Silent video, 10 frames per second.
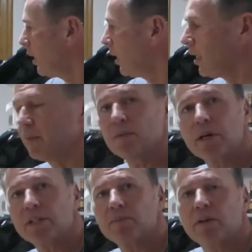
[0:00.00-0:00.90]
You
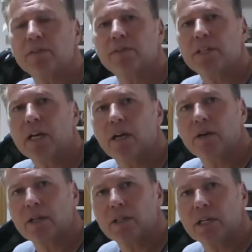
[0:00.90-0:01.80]
might see my other
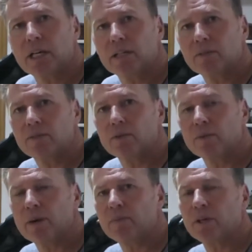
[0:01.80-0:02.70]
video. I had a little talk
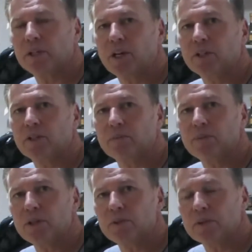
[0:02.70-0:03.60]
about my guy cotton
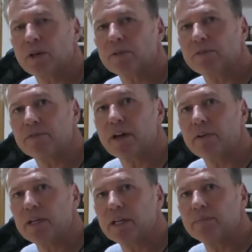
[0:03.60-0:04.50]
boots, which I was
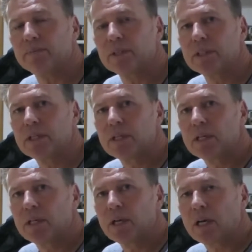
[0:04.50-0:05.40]
very,
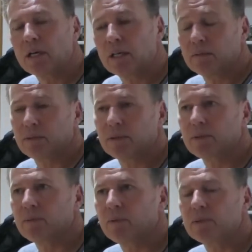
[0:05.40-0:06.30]
I
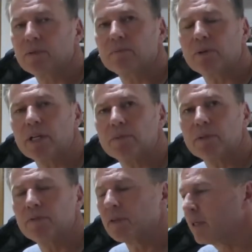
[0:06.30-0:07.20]
wasn't impressed
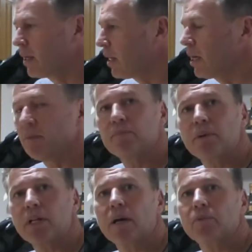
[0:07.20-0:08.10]
with. But
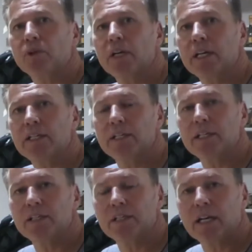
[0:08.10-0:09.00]
the upshot is,
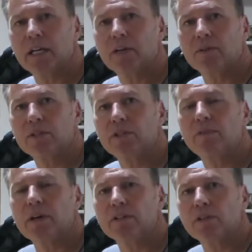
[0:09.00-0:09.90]
it's now the
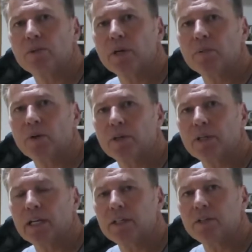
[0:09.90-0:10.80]
2021
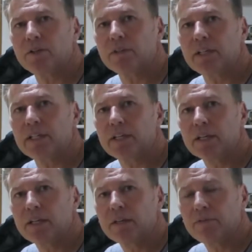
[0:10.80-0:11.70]
end of the
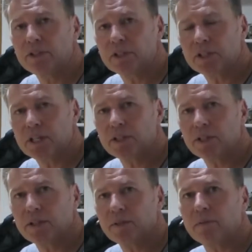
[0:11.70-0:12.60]
fishing
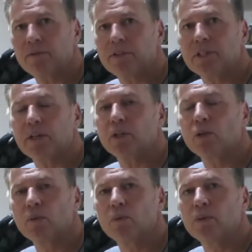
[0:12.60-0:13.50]
season. I'll be fishing down in
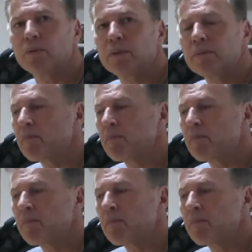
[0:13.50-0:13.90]
Cornwall.